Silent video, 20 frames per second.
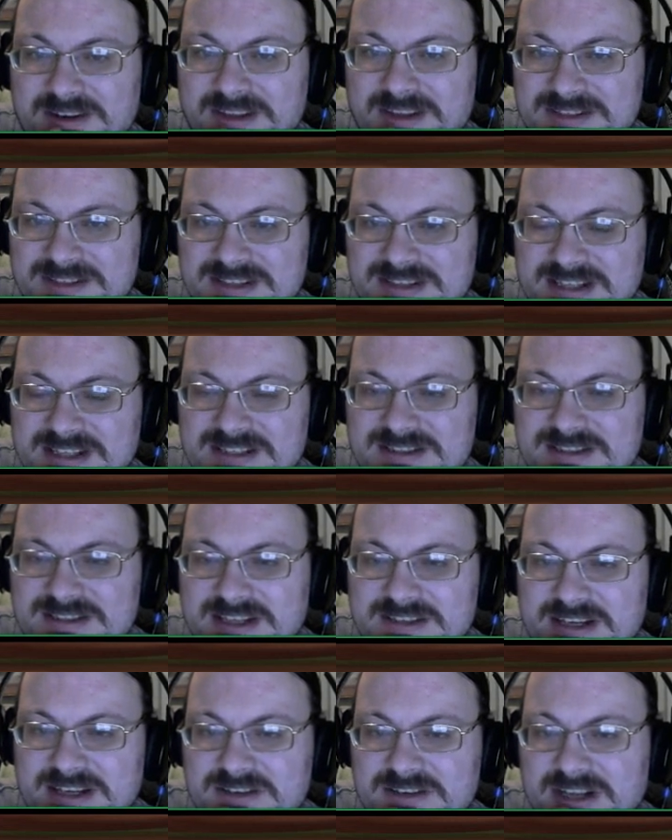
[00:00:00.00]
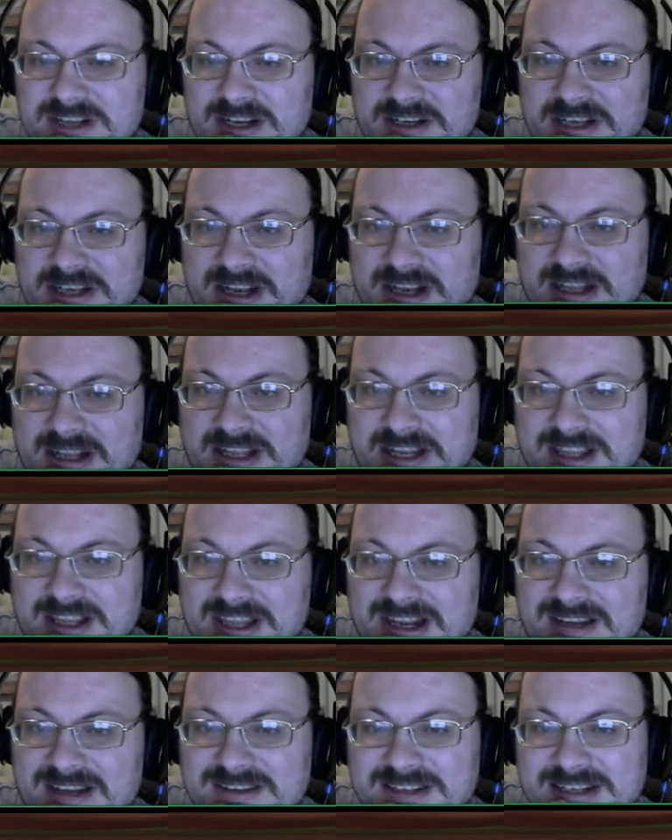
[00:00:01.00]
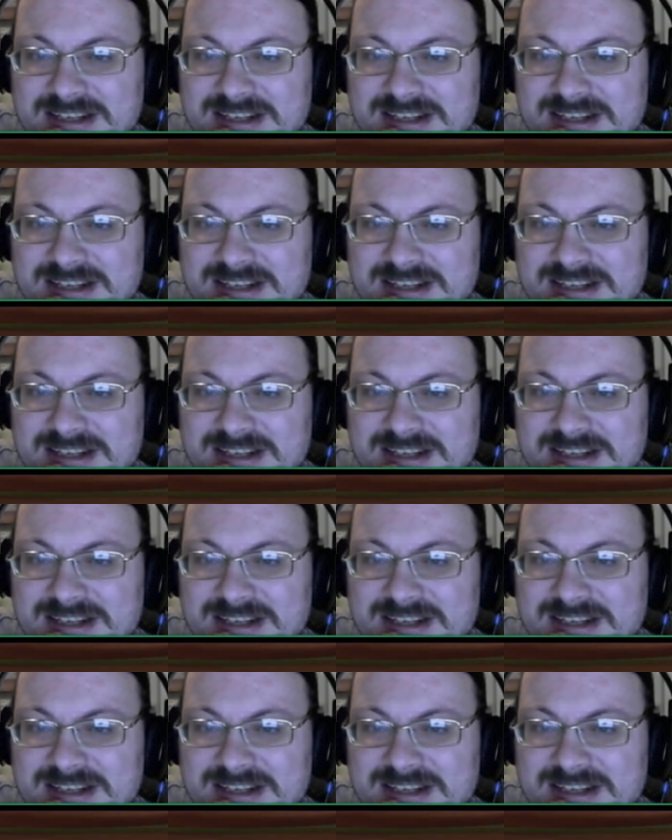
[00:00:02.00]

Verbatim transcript: That's actually kind of neat. I like that.